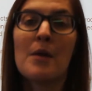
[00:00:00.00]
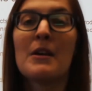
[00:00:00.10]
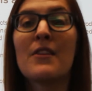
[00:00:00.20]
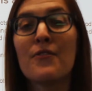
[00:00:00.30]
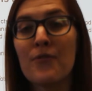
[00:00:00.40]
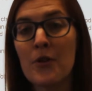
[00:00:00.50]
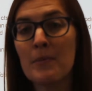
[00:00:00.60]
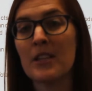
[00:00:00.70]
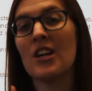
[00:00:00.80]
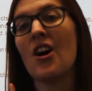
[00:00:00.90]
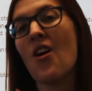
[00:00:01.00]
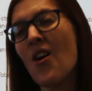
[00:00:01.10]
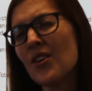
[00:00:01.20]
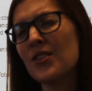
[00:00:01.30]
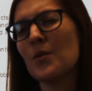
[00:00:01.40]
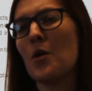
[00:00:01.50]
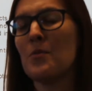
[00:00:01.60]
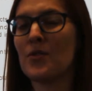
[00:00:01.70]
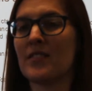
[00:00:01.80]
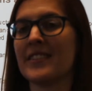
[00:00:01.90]
And the formula also
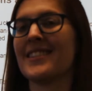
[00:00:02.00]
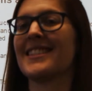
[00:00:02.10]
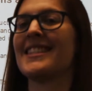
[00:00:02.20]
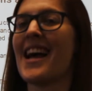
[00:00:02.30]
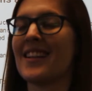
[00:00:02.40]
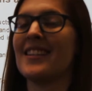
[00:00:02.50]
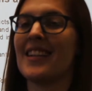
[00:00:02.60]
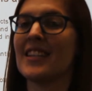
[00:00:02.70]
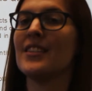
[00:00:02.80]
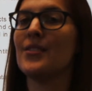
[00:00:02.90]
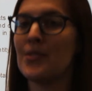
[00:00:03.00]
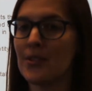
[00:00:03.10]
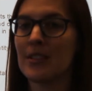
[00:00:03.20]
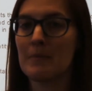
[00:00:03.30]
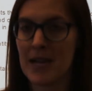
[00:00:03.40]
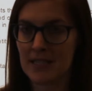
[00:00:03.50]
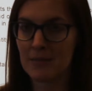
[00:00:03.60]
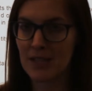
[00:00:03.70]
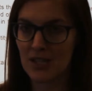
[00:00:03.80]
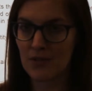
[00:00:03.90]
almost looks exactly like the utility
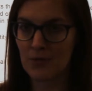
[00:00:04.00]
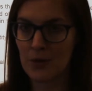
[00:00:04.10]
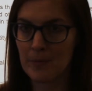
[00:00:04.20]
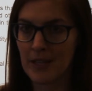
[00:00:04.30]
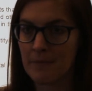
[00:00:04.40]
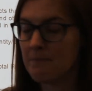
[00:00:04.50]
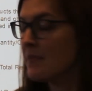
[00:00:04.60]
maximization formula.